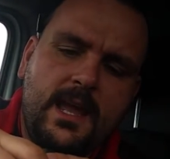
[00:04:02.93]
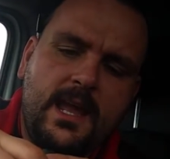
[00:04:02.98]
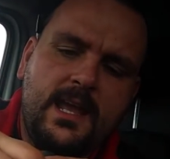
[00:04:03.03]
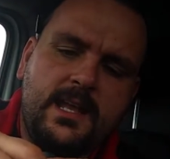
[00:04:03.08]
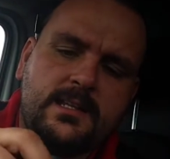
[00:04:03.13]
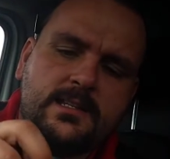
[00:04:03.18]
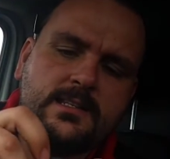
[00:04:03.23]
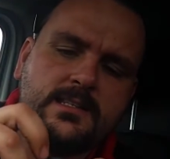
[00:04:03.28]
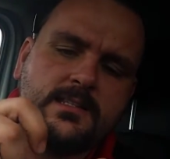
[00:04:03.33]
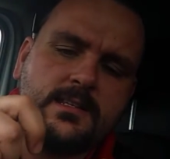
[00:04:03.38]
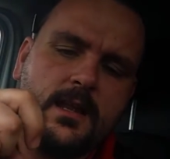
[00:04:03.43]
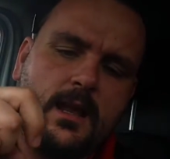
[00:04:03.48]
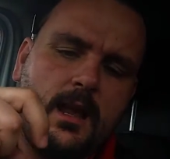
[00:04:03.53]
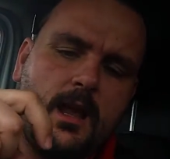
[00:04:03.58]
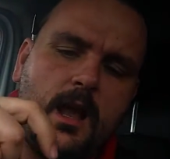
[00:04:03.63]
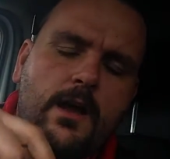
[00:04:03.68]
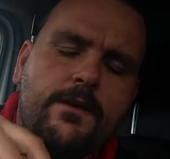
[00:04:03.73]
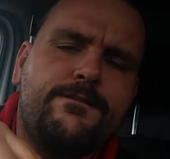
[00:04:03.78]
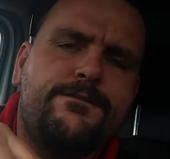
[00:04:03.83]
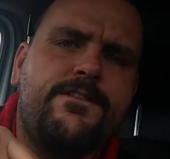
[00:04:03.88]
It's
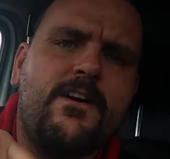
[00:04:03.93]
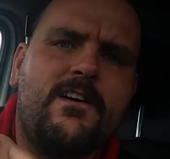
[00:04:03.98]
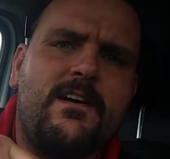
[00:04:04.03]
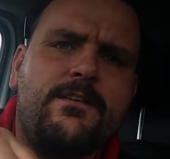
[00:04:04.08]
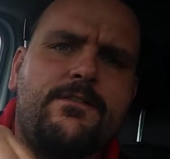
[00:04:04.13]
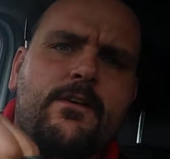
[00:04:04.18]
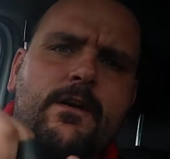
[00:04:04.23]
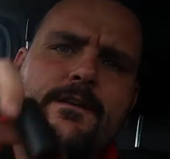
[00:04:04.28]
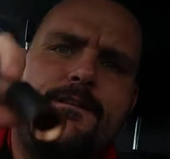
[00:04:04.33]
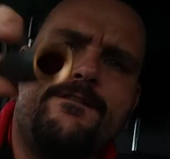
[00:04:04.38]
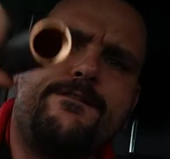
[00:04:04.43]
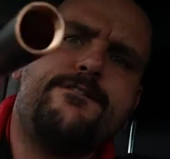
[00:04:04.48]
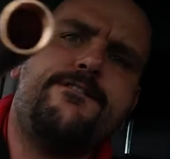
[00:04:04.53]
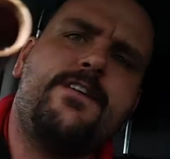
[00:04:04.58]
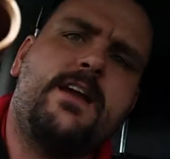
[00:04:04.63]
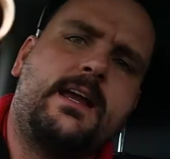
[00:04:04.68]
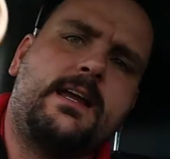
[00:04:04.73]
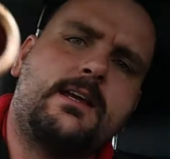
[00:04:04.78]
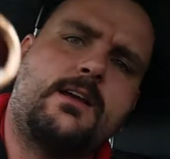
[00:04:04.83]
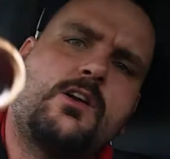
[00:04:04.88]
a very
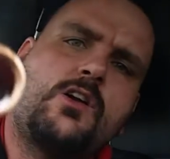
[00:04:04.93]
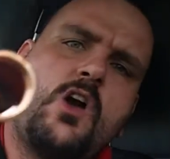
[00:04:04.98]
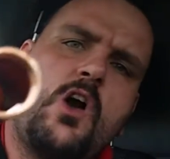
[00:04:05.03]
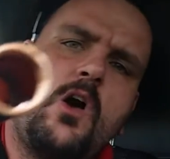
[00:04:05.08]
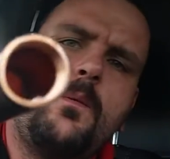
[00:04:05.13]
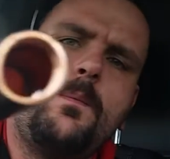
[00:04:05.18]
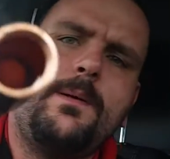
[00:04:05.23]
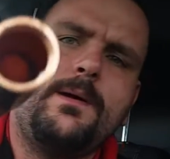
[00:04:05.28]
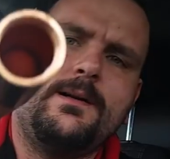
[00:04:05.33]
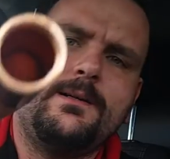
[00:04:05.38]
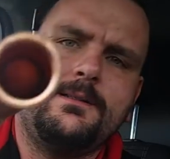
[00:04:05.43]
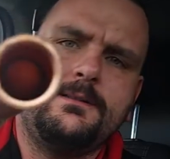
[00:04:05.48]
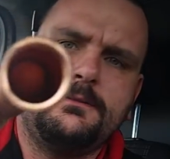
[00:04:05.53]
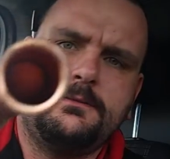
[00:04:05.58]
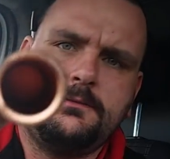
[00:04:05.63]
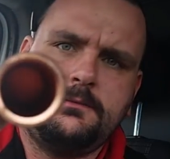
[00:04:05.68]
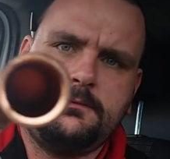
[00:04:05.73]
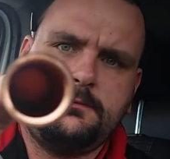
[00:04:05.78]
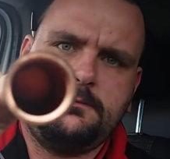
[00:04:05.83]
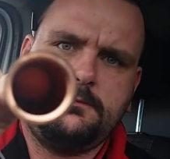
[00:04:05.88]
thick copper
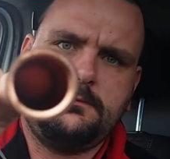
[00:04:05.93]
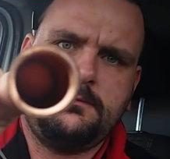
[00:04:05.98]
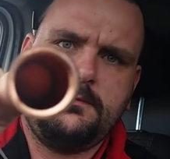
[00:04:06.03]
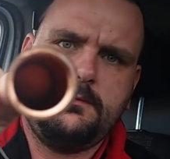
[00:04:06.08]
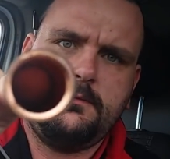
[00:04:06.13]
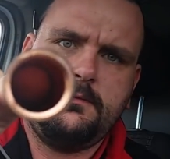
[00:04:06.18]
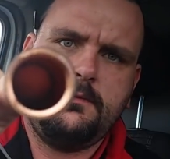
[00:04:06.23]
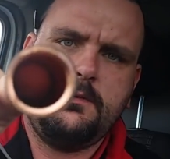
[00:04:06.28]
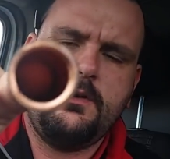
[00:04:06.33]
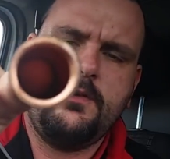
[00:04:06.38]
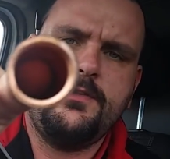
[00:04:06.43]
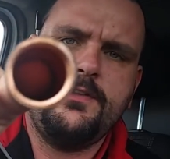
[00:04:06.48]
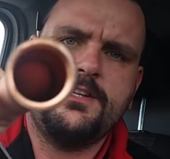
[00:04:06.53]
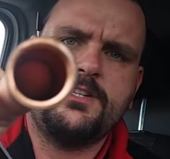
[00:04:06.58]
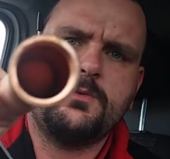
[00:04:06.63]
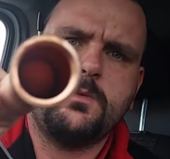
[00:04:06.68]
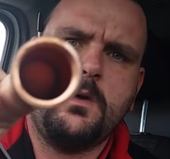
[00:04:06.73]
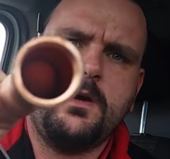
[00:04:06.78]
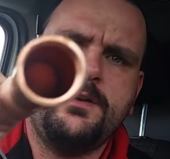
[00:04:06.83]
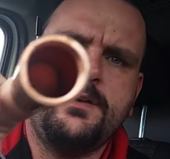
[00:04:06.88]
on
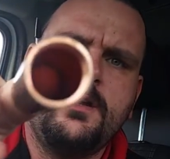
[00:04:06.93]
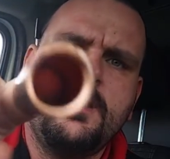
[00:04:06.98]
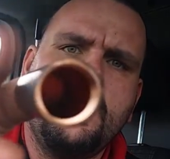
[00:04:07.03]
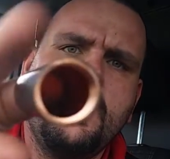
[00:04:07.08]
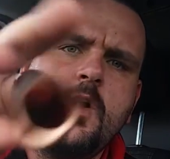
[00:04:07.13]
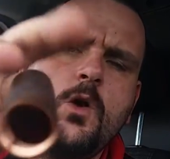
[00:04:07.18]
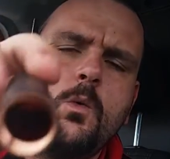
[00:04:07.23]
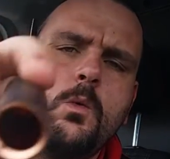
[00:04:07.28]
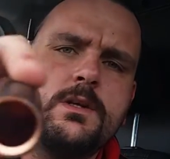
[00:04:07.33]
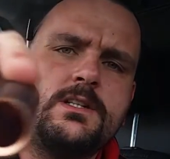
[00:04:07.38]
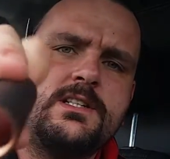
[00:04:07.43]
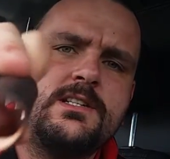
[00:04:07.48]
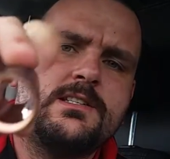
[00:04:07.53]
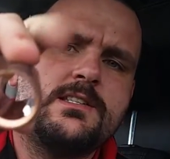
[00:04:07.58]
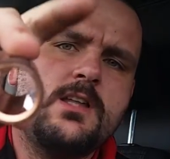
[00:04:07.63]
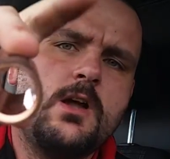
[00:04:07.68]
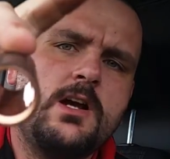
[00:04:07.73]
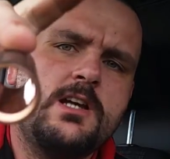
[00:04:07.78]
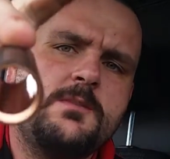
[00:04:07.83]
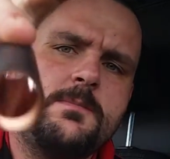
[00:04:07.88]
this one, which is
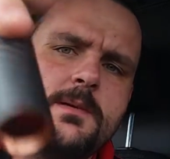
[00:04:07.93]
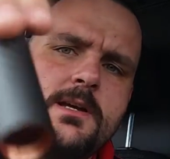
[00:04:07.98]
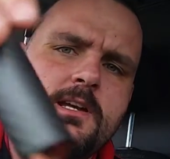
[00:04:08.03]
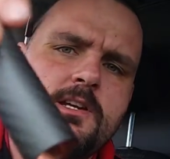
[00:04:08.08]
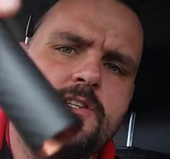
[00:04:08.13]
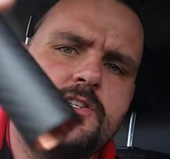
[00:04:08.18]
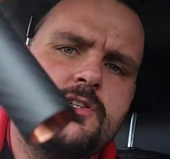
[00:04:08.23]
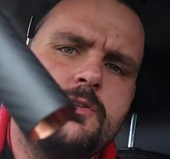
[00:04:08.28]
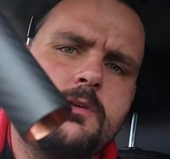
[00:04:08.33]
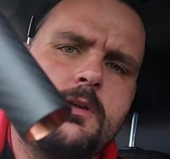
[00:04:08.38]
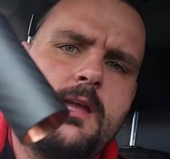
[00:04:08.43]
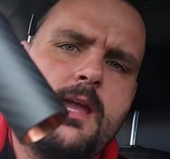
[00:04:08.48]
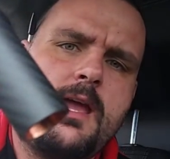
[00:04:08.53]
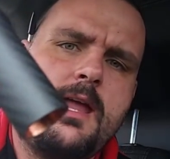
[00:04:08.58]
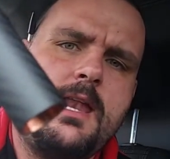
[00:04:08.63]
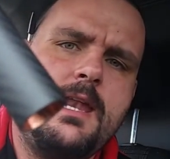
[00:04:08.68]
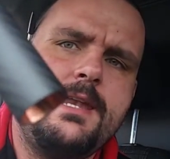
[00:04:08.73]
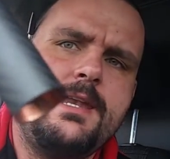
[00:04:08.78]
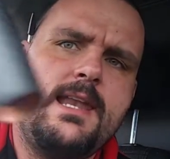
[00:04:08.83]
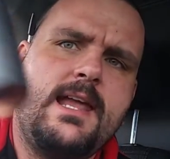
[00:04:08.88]
nice because you
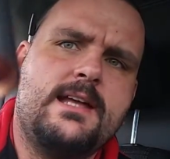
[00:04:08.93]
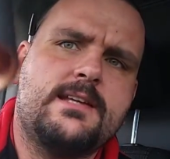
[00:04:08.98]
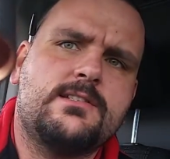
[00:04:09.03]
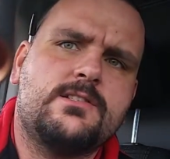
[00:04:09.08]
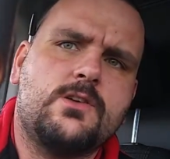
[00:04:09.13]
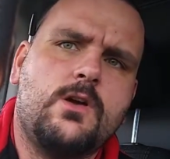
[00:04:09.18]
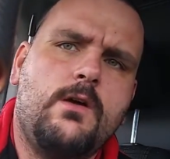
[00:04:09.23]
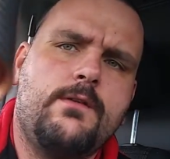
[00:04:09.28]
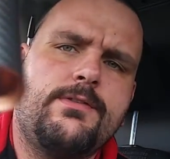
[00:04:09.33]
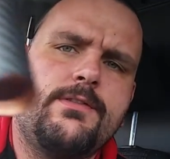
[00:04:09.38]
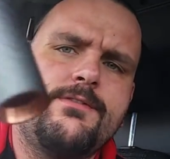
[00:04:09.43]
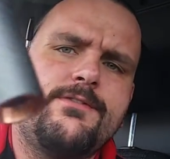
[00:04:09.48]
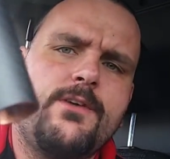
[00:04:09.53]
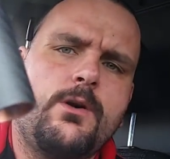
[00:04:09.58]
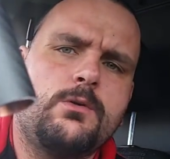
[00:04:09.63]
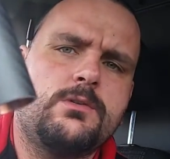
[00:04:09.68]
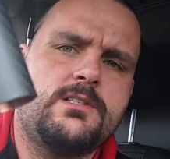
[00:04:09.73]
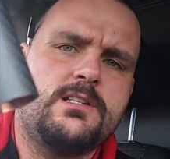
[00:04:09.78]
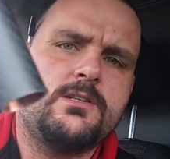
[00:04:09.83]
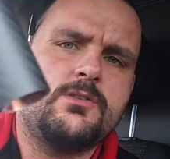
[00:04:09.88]
get less of the
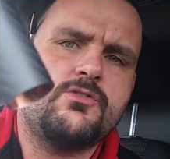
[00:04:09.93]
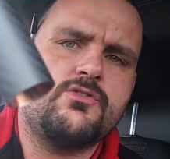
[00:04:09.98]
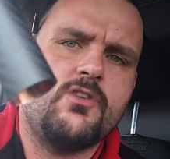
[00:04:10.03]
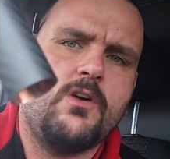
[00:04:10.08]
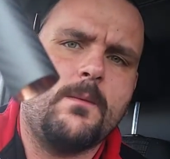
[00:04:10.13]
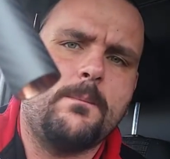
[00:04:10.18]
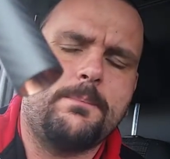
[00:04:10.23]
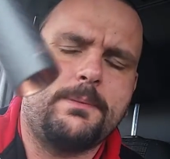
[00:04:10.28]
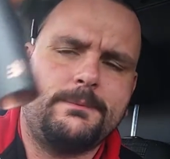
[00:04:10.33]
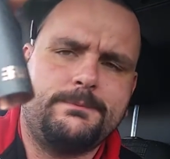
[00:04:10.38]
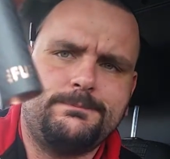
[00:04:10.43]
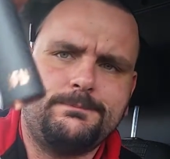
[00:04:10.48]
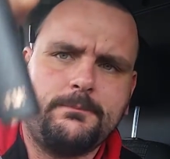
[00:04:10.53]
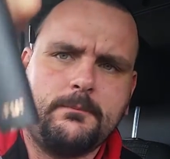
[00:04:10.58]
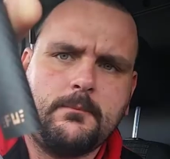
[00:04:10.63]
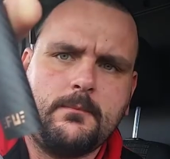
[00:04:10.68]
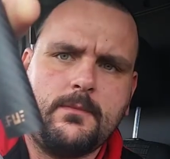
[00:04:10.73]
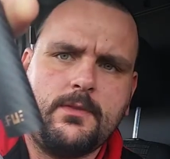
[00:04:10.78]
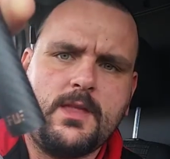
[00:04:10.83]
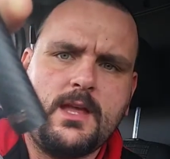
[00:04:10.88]
voltage drop
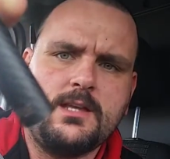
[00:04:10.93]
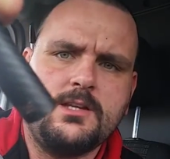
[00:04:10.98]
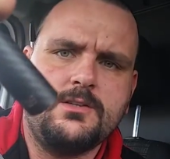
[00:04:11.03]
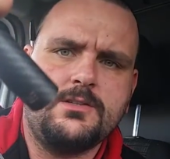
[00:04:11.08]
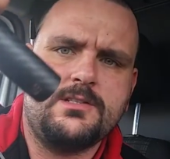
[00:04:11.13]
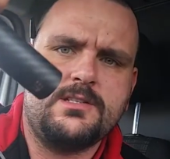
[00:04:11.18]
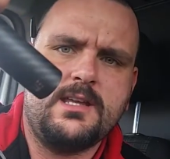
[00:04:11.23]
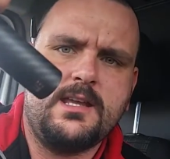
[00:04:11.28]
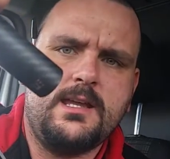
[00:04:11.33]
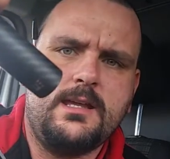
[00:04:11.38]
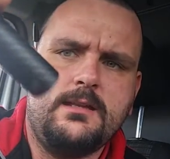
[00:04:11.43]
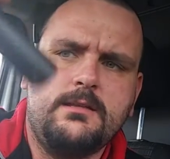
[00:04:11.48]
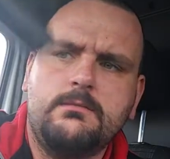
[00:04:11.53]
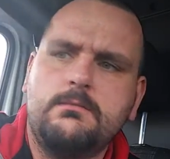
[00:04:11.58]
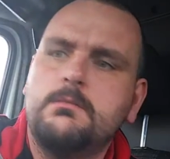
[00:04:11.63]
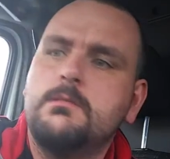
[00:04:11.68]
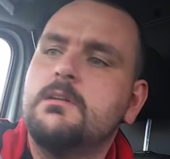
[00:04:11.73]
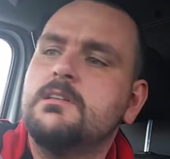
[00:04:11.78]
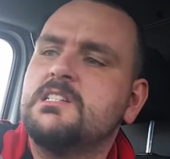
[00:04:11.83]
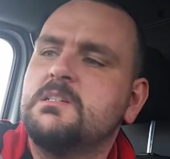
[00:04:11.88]
that you see in
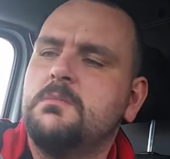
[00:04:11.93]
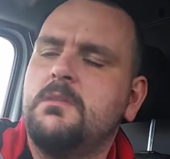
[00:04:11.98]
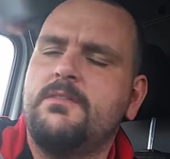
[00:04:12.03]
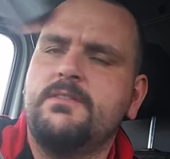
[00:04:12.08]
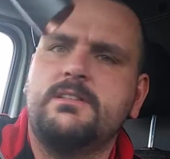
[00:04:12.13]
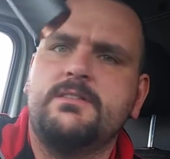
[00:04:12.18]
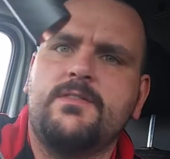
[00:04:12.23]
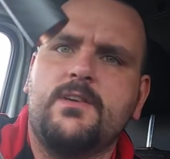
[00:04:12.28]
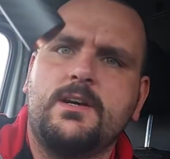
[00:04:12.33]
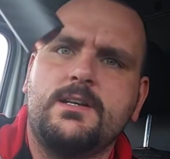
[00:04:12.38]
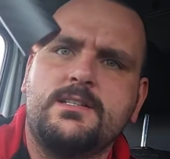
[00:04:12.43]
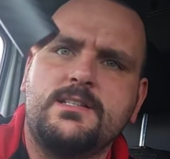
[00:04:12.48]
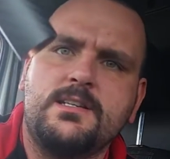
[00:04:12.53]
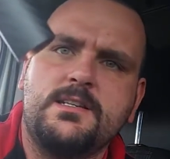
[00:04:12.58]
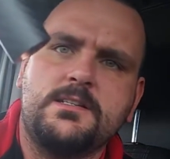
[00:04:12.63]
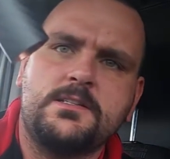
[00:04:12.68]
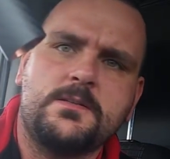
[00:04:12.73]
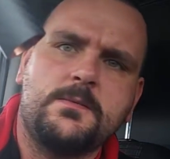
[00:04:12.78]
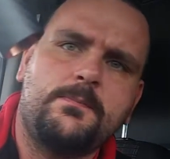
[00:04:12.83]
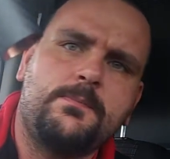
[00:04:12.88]
some other
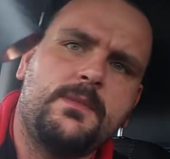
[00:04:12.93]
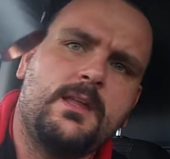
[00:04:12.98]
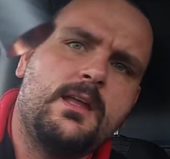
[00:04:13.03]
devices.